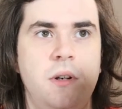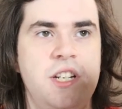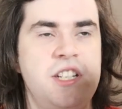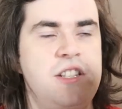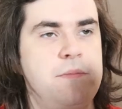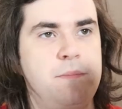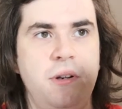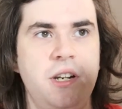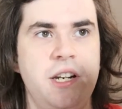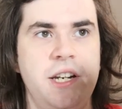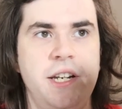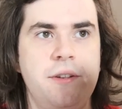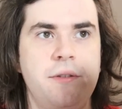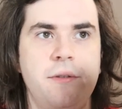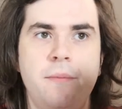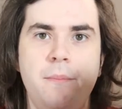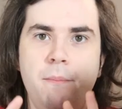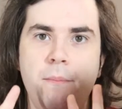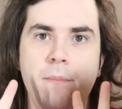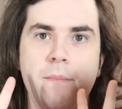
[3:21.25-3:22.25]
is playing
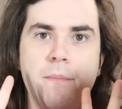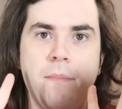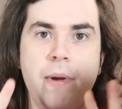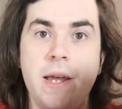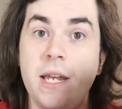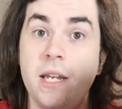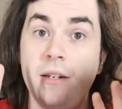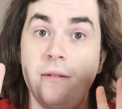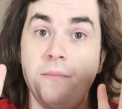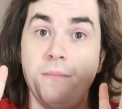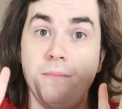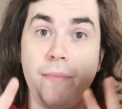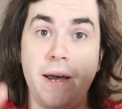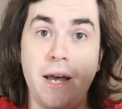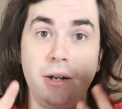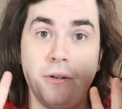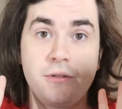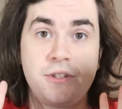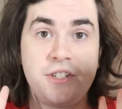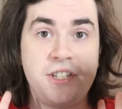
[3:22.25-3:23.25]
the main
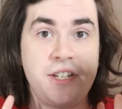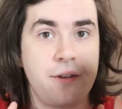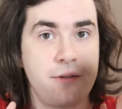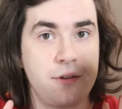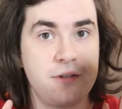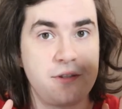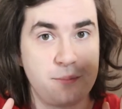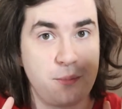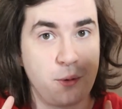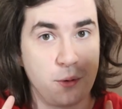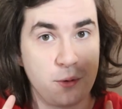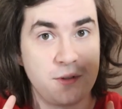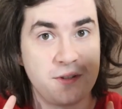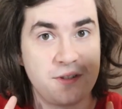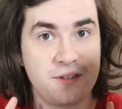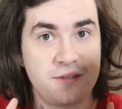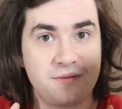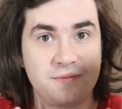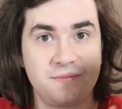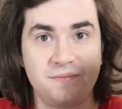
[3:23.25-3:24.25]
melody at this
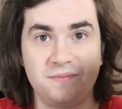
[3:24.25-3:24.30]
point.